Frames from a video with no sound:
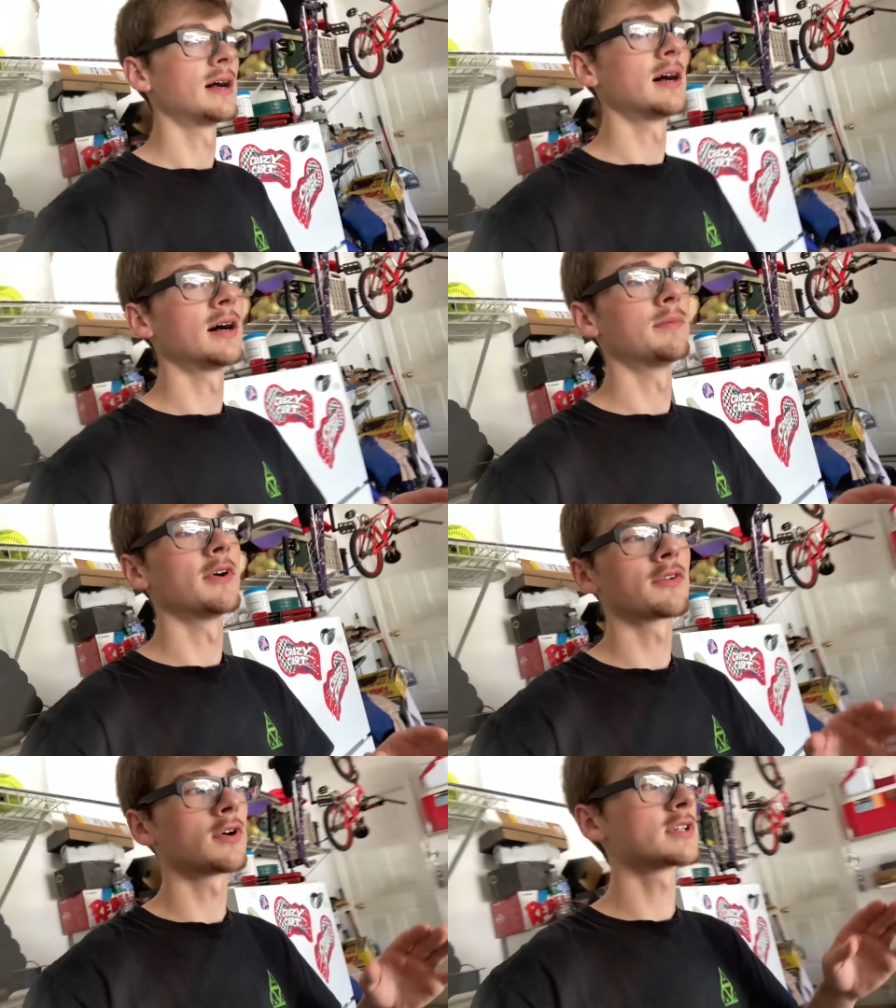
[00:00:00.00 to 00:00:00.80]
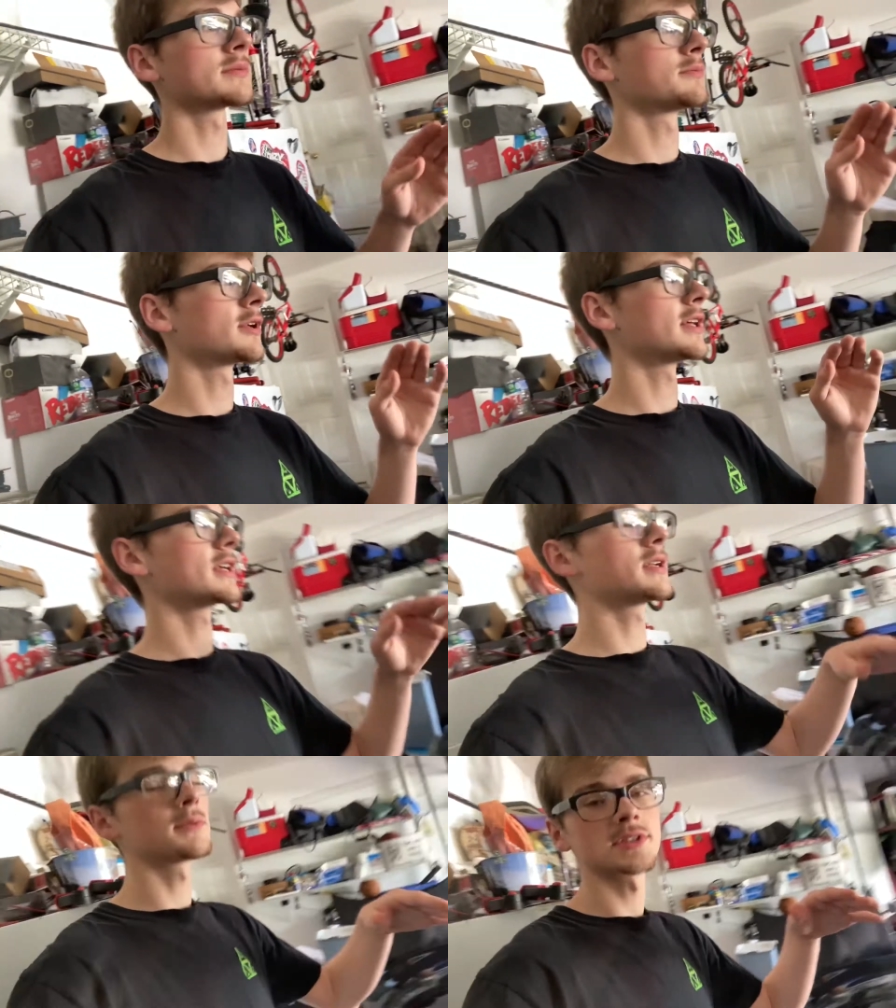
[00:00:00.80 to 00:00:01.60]
Um, of course, I'm probably
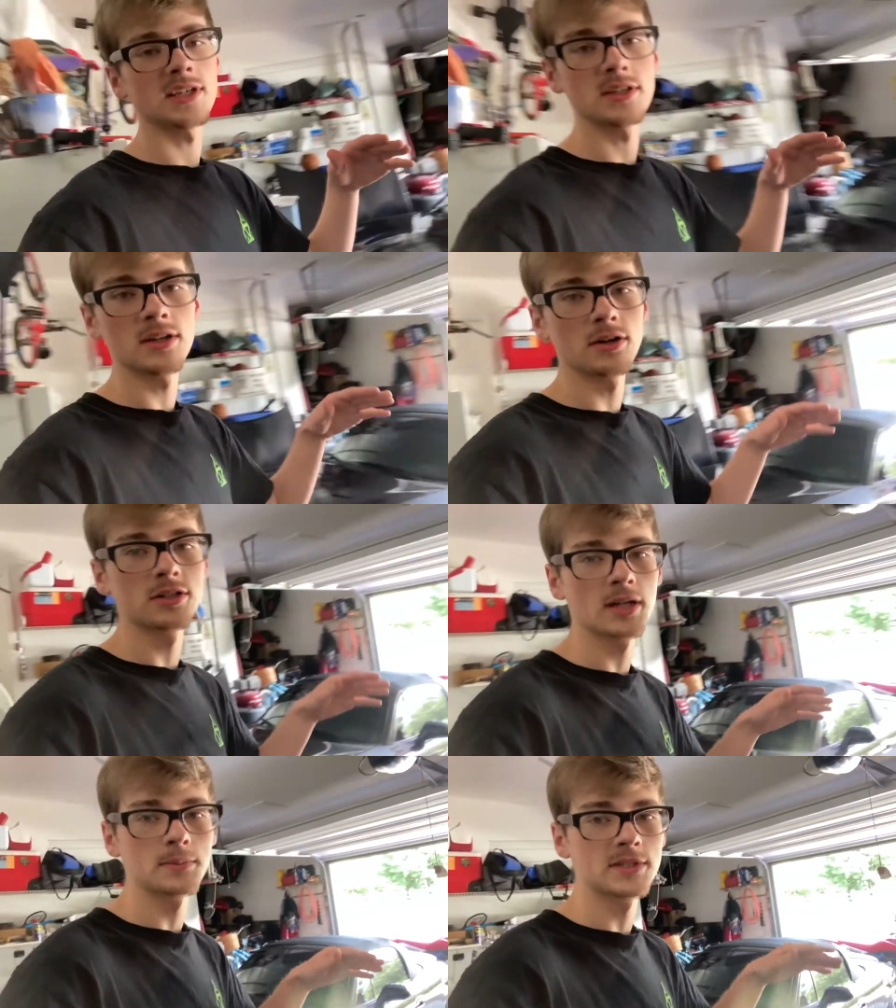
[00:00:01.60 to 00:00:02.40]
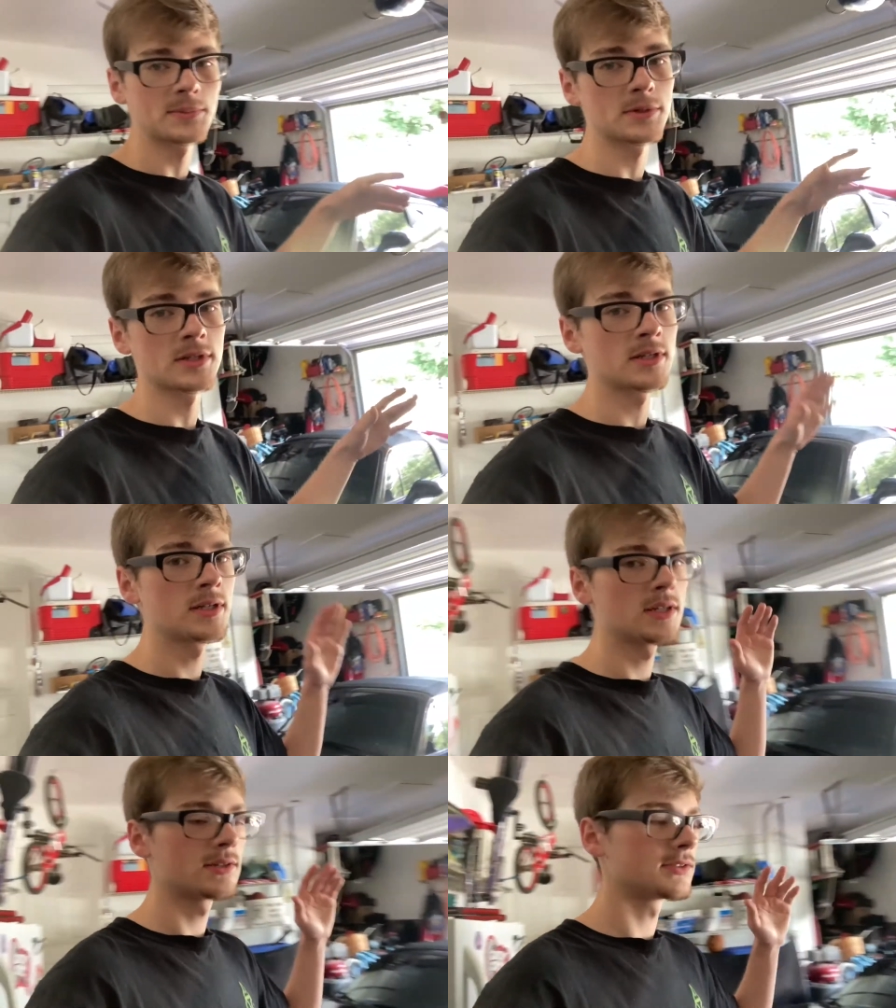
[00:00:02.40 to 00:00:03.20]
going to be selling the hardtop separately
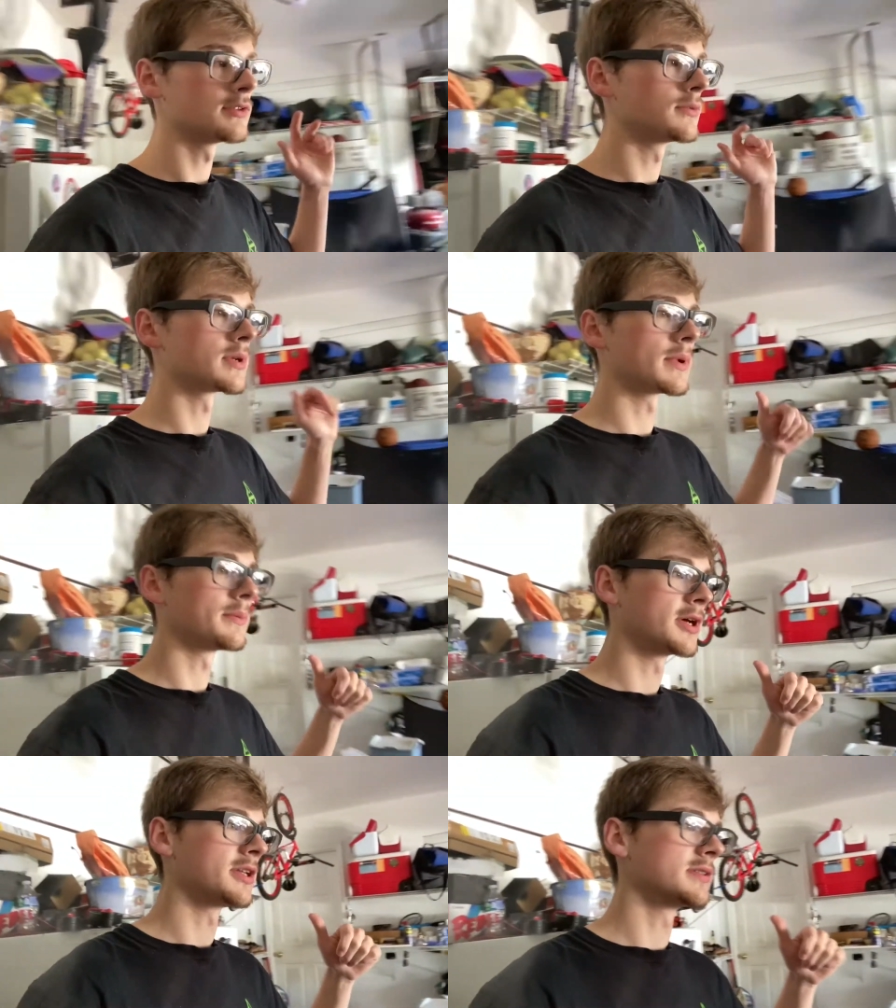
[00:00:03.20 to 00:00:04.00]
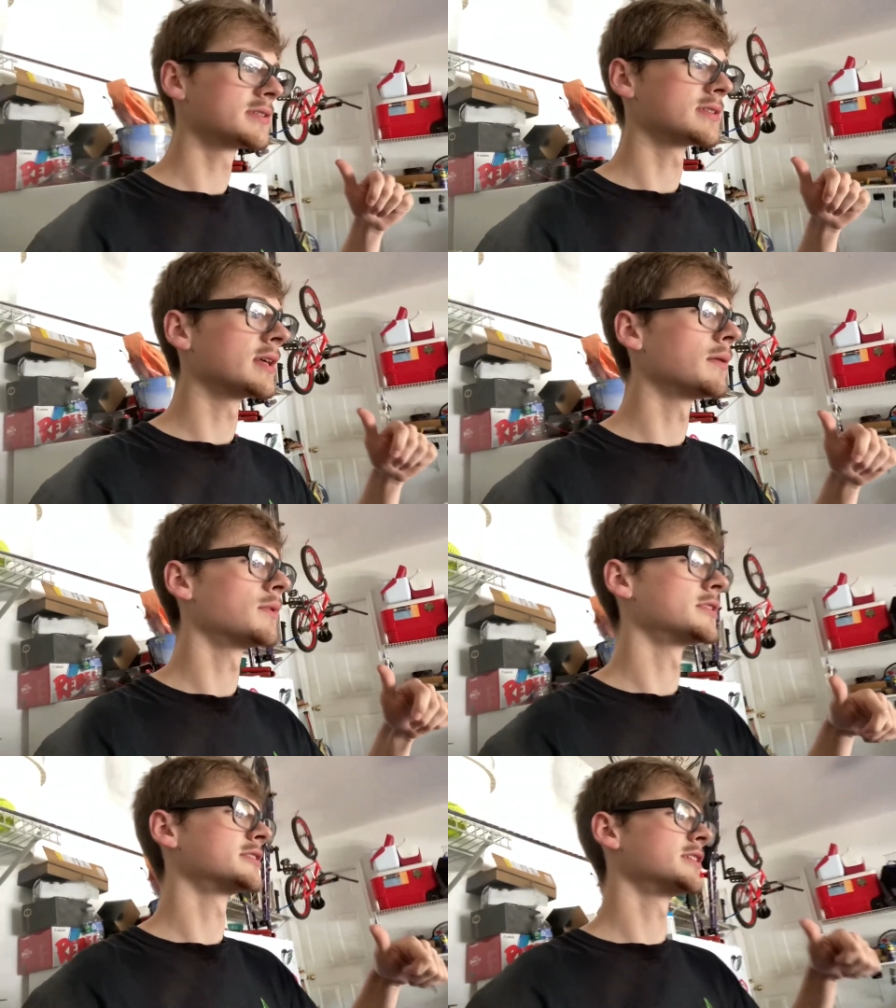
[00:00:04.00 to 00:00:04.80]
to one of my buddies that
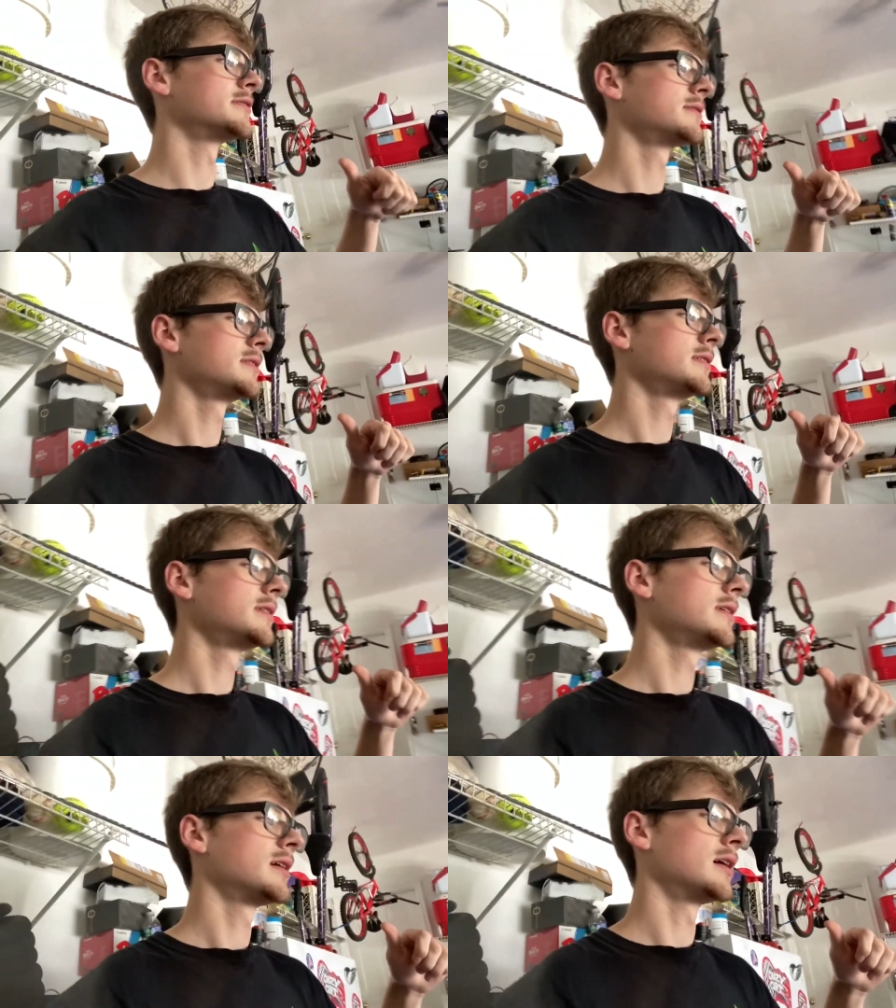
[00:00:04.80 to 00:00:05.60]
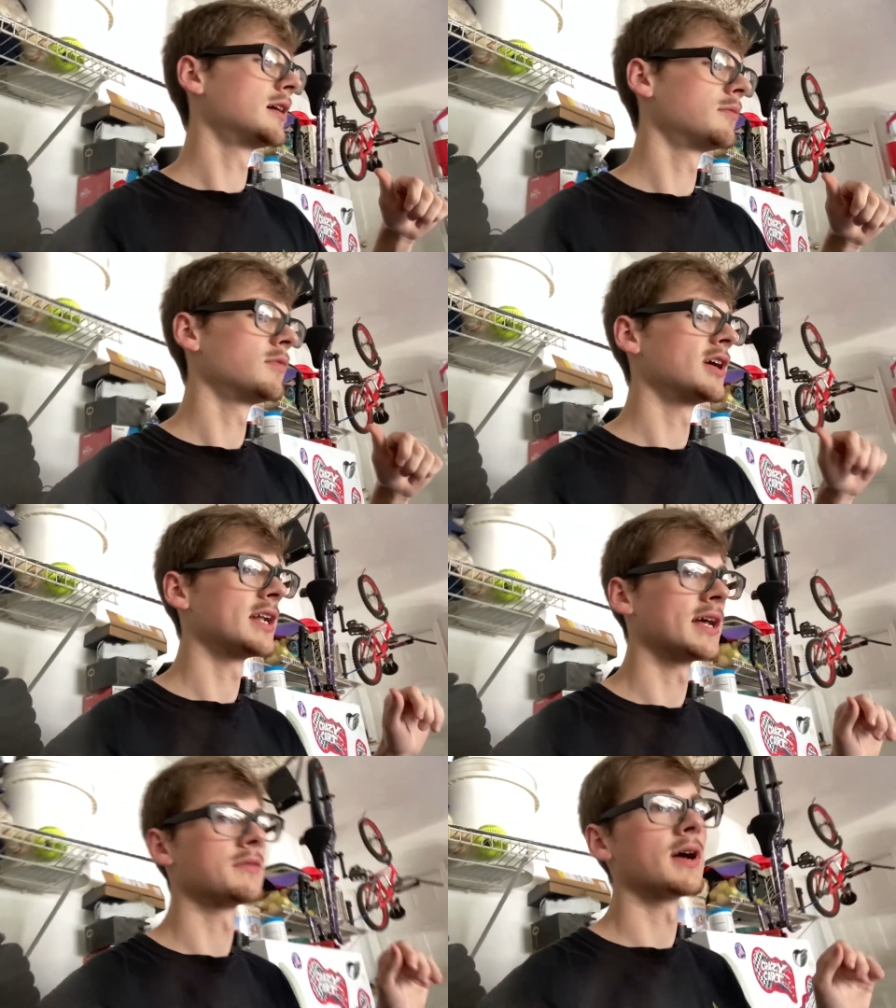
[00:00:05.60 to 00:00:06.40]
wants it. Um, and
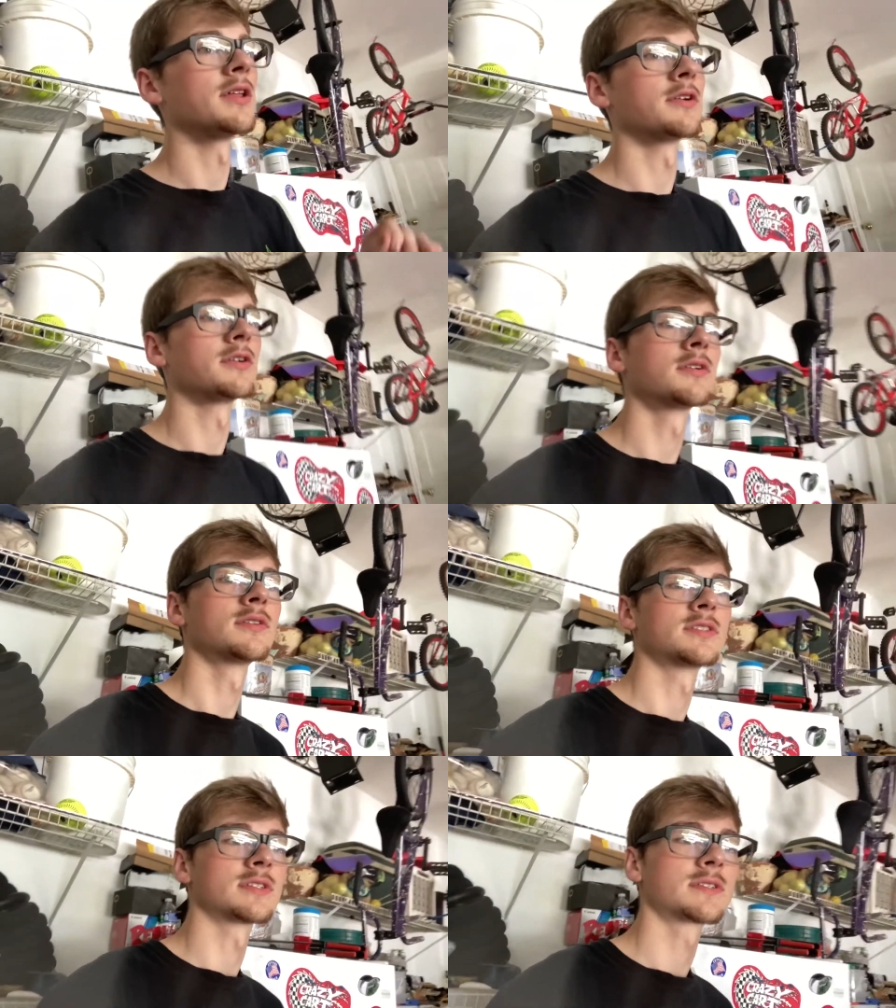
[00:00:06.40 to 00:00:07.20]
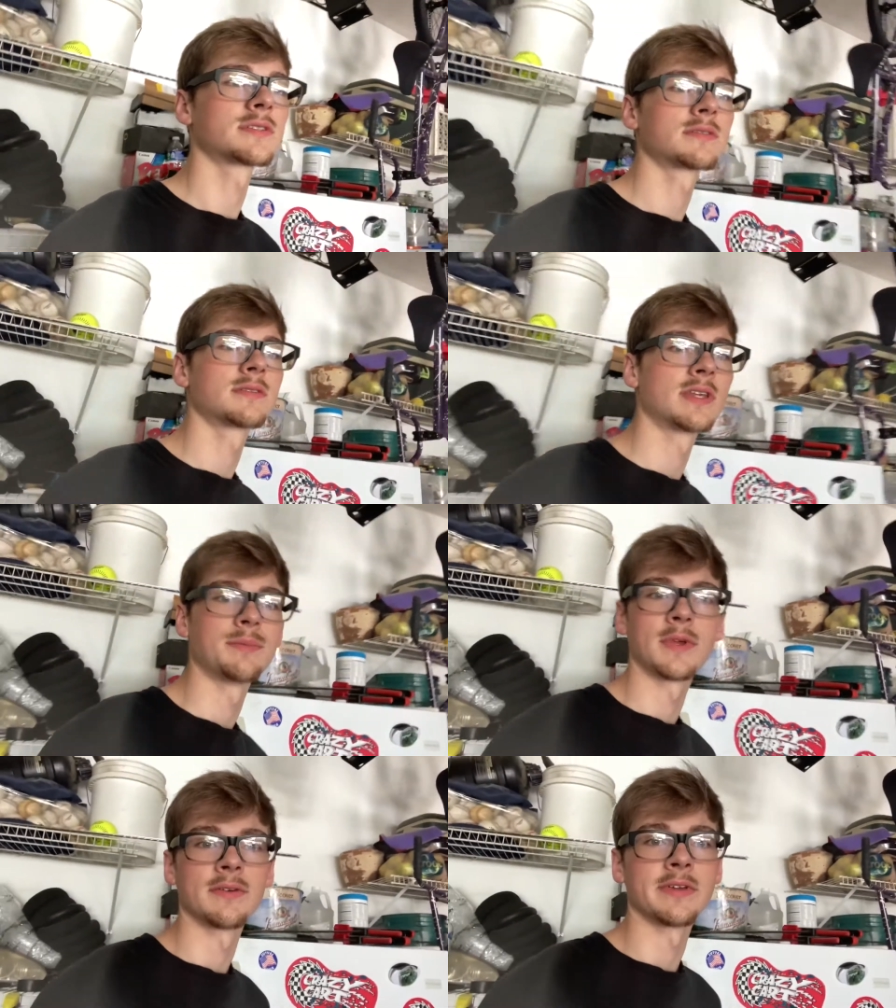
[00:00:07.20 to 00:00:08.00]
I'd rather just keep
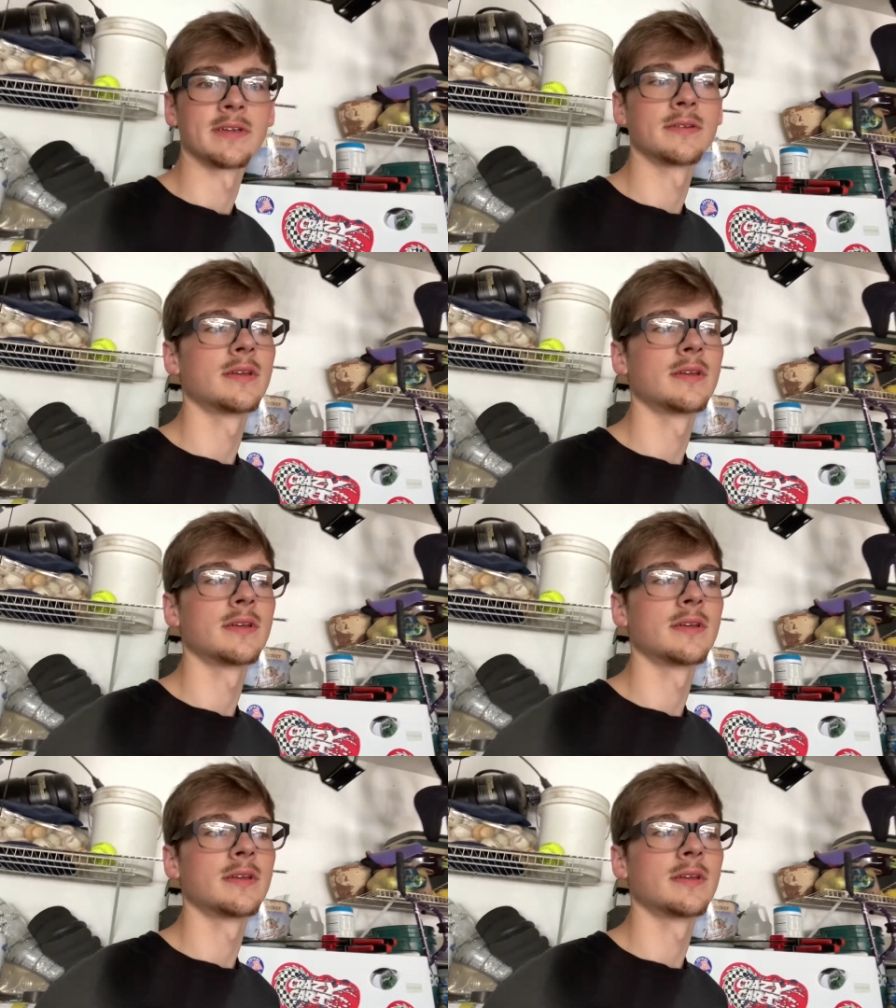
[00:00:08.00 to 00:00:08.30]
giving.